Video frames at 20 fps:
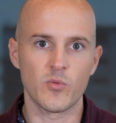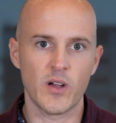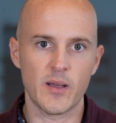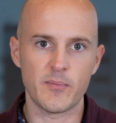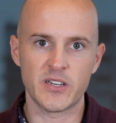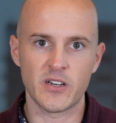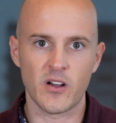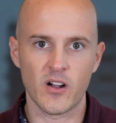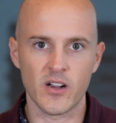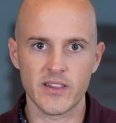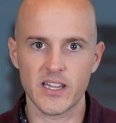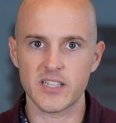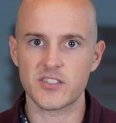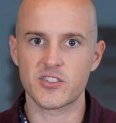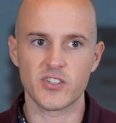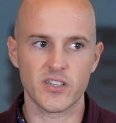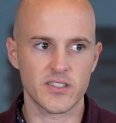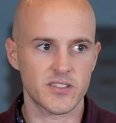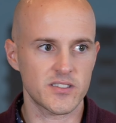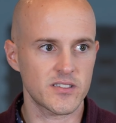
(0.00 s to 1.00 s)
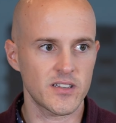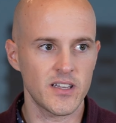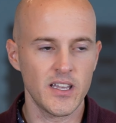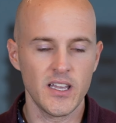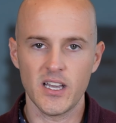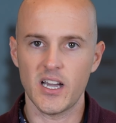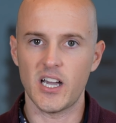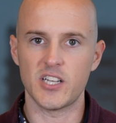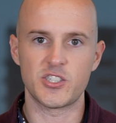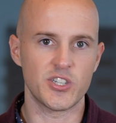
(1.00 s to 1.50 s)
webinar that's just
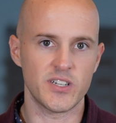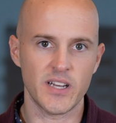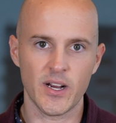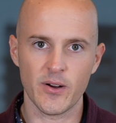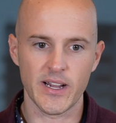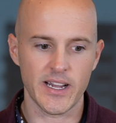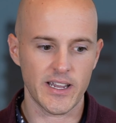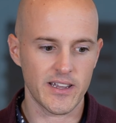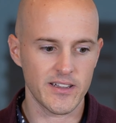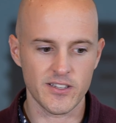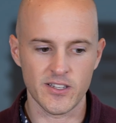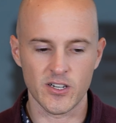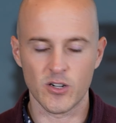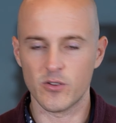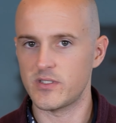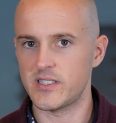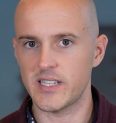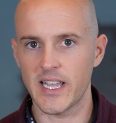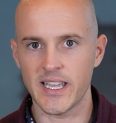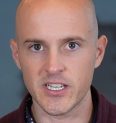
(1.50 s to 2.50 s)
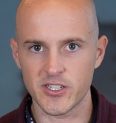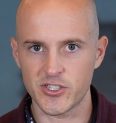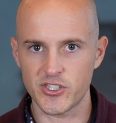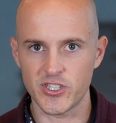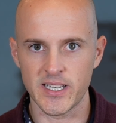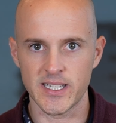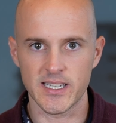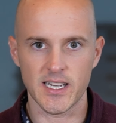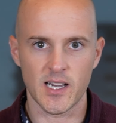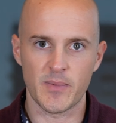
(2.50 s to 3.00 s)
a generic you know, data
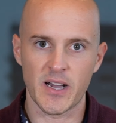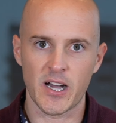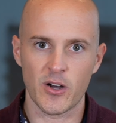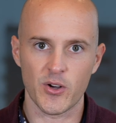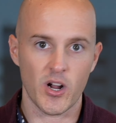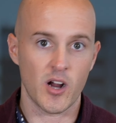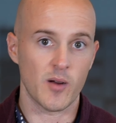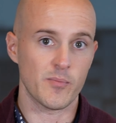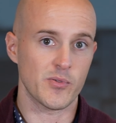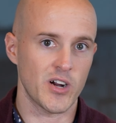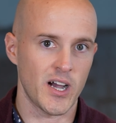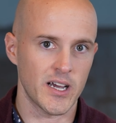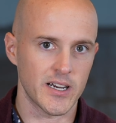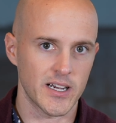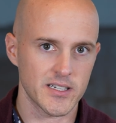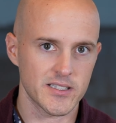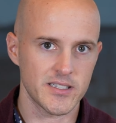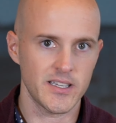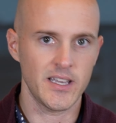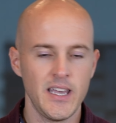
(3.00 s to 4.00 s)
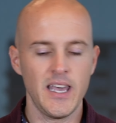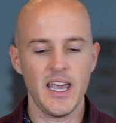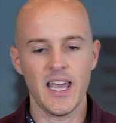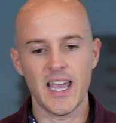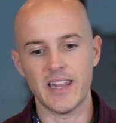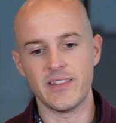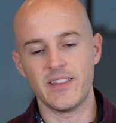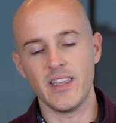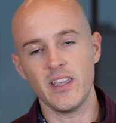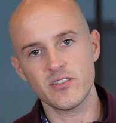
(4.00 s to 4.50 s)
sheet about our product.
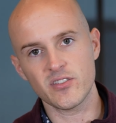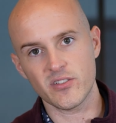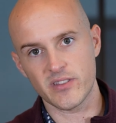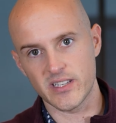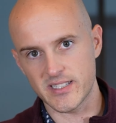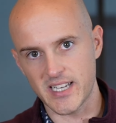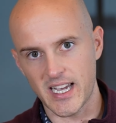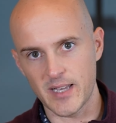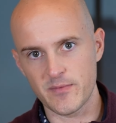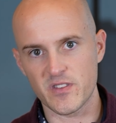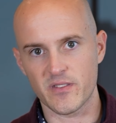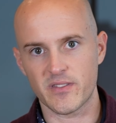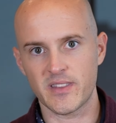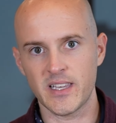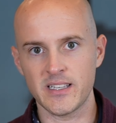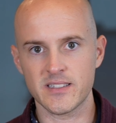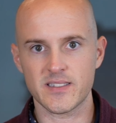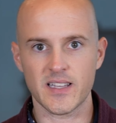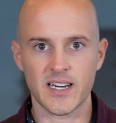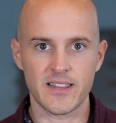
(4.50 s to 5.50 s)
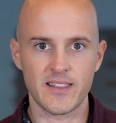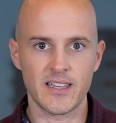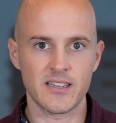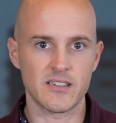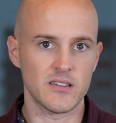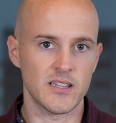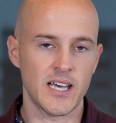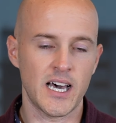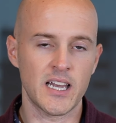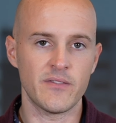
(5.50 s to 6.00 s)
And these are the types of things that I think
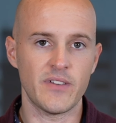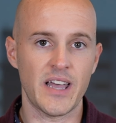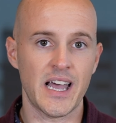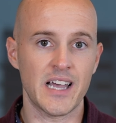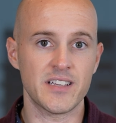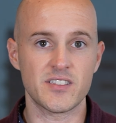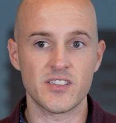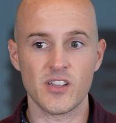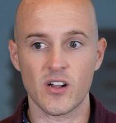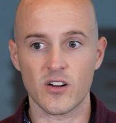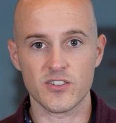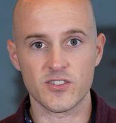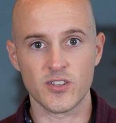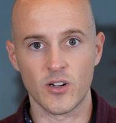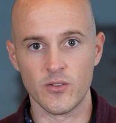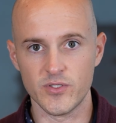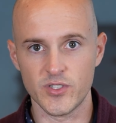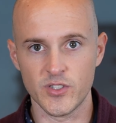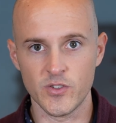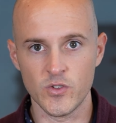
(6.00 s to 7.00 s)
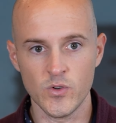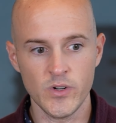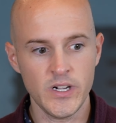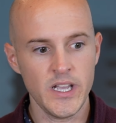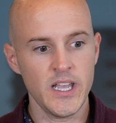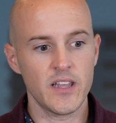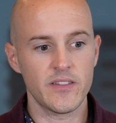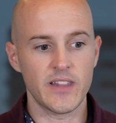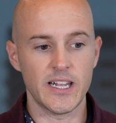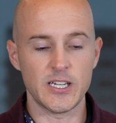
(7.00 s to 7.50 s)
a lot of SDRs don't do.
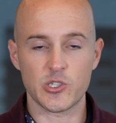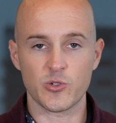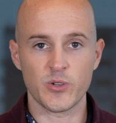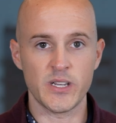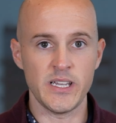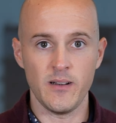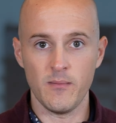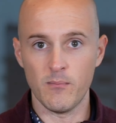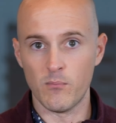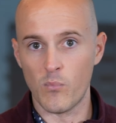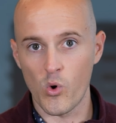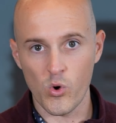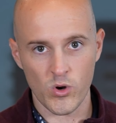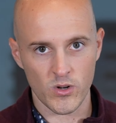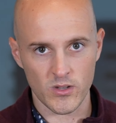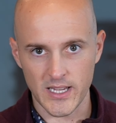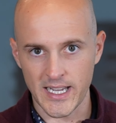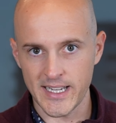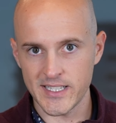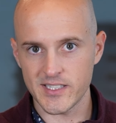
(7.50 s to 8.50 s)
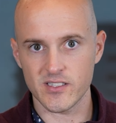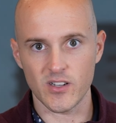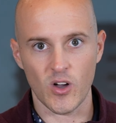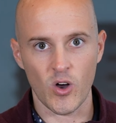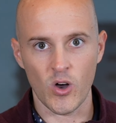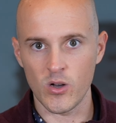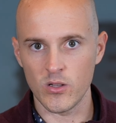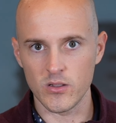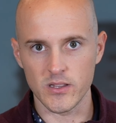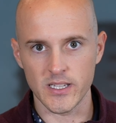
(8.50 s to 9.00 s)
They treat more or less
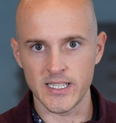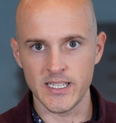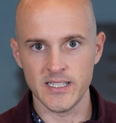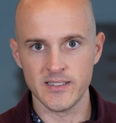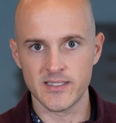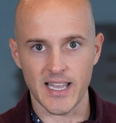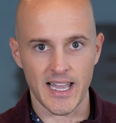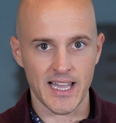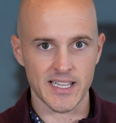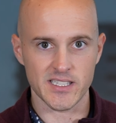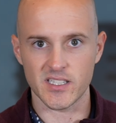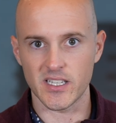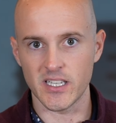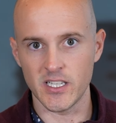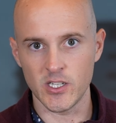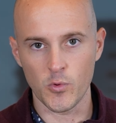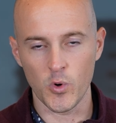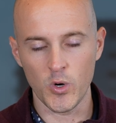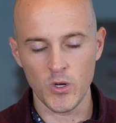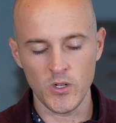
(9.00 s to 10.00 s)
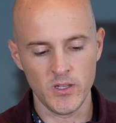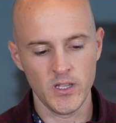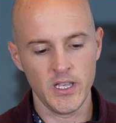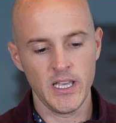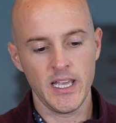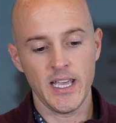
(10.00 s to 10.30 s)
all leads as equal